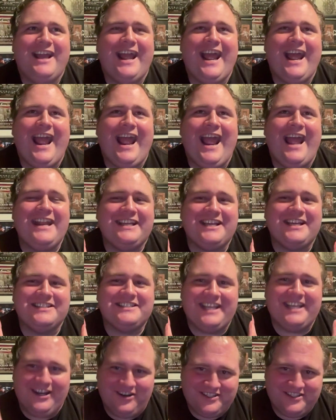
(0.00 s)
And because
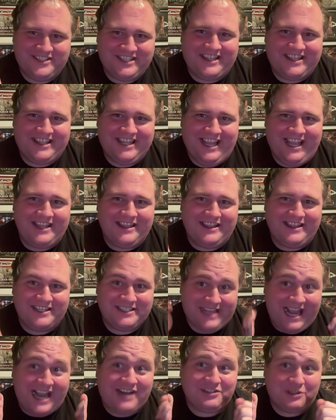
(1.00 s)
here's the thing, and this is
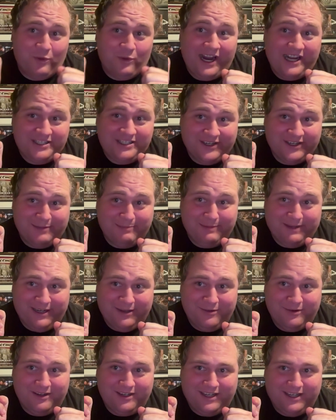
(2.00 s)
actually why it took a bit of
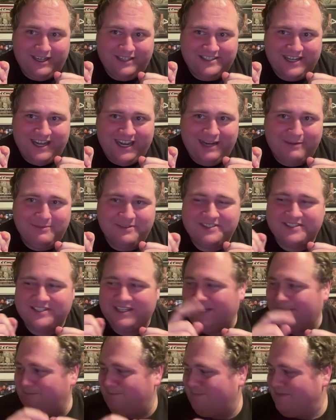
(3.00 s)
a time.
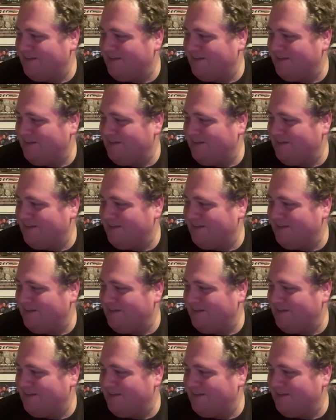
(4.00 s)
See,